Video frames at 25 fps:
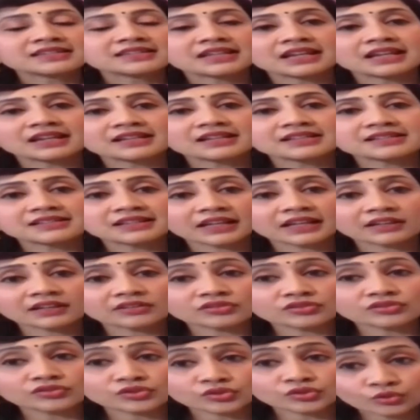then see, it's like
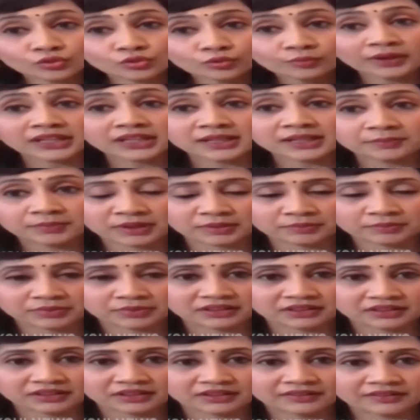too many
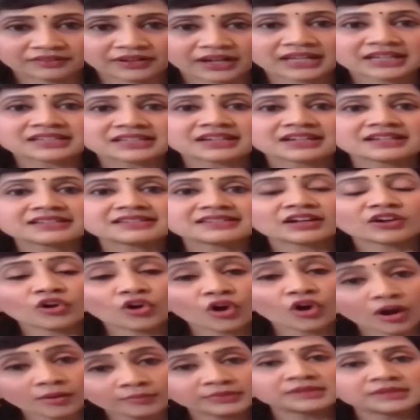people, right? It's a
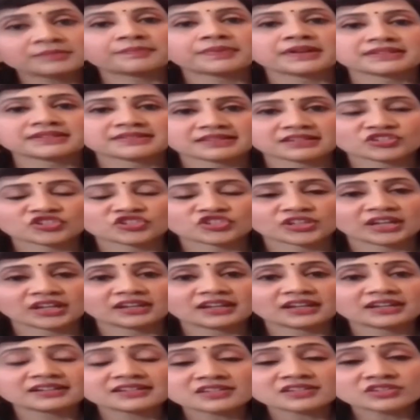common passage,
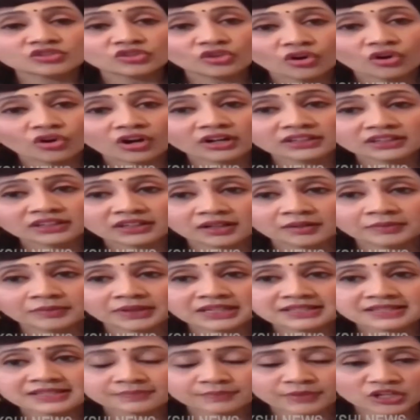then it is not
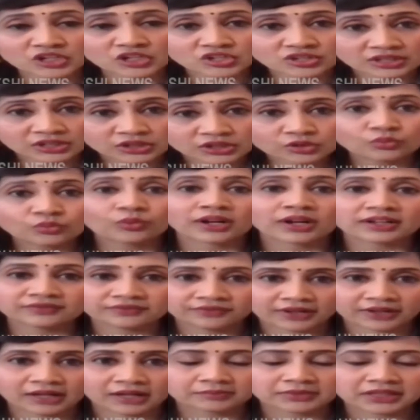coming specially to
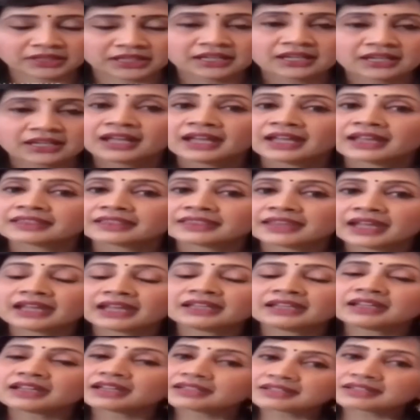one family,
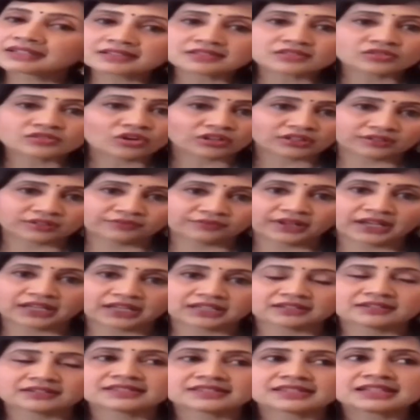then it is not
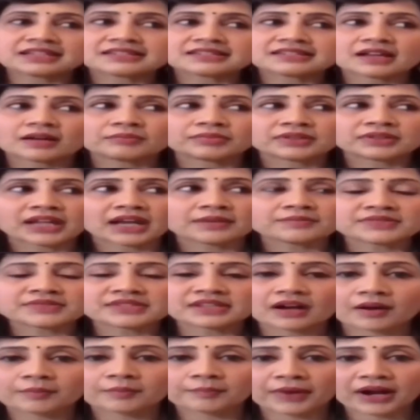affected. See, sometimes
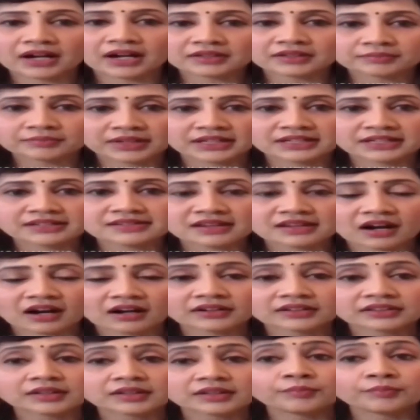the apartments
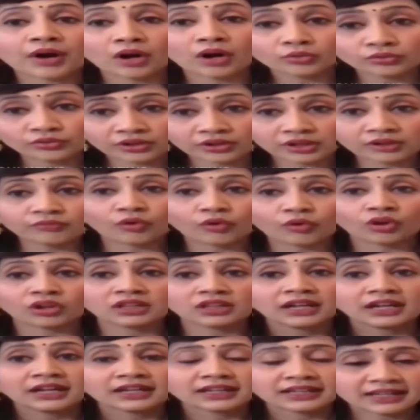are the boundary
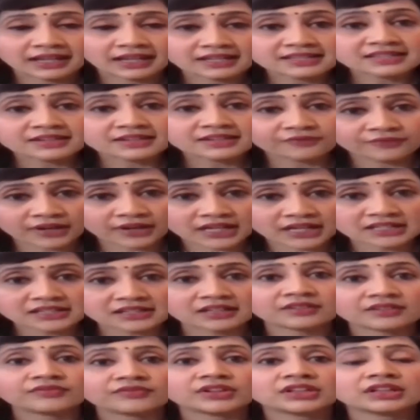wall gets
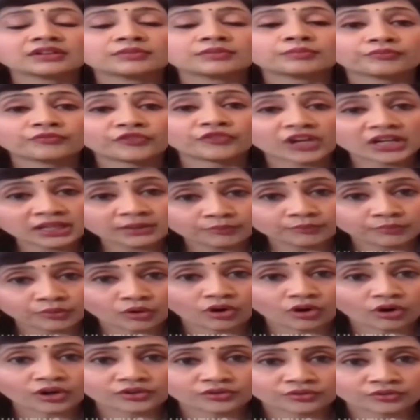affected with a very
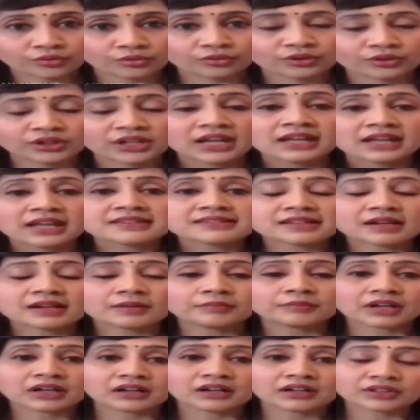broad road.
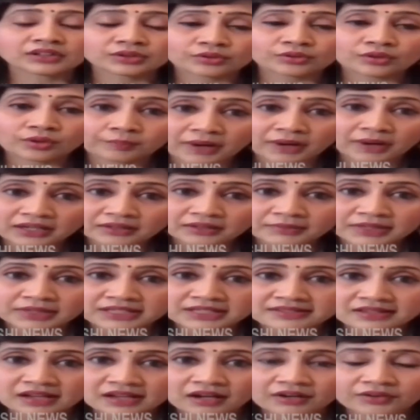Some
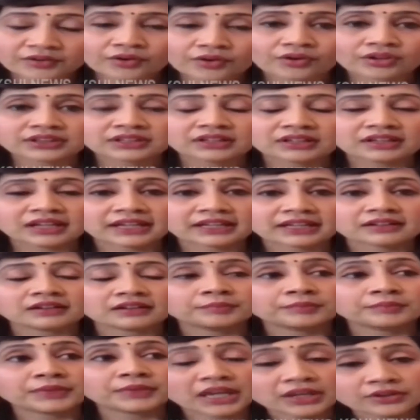apartments are on the like
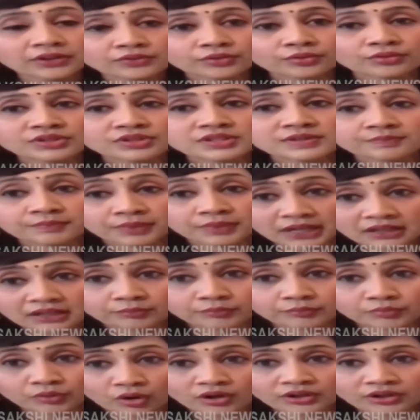main roads,
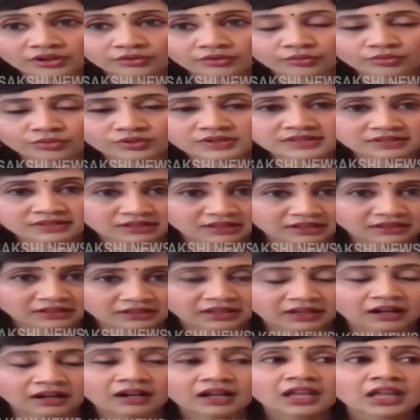big broader roads in
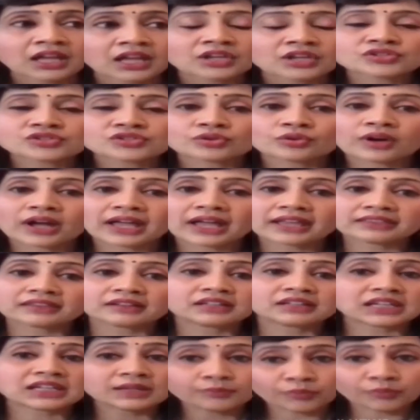India. So, and
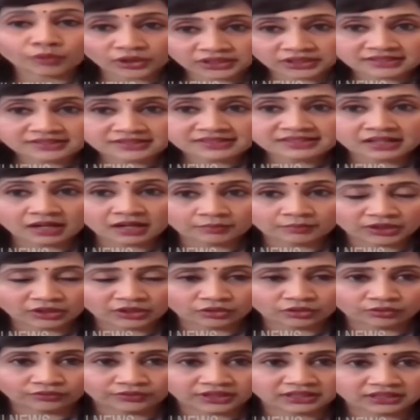the T point is
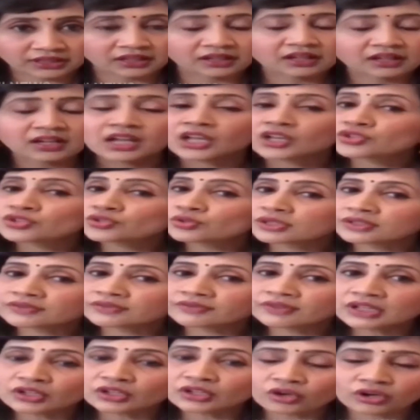coming over there, so
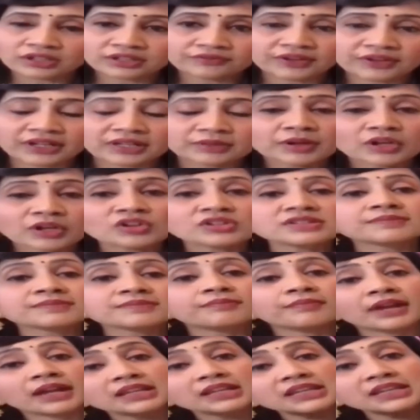it will not affect because
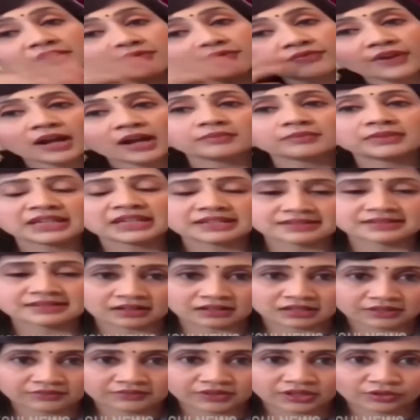many families
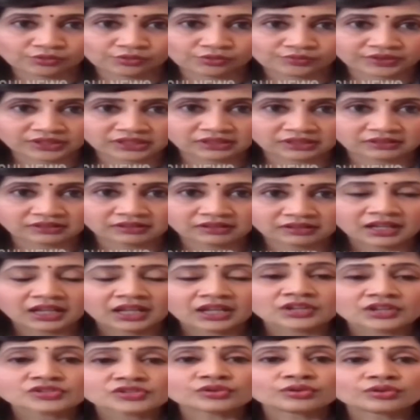are living over there.
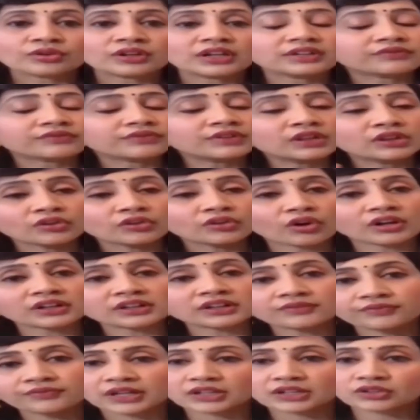So it will
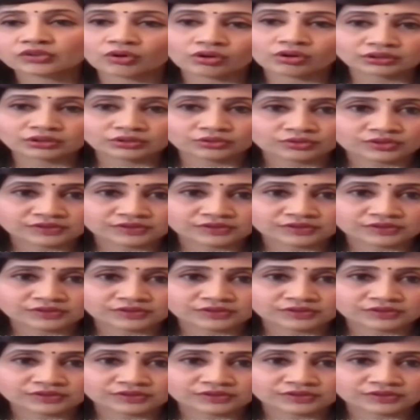not affect all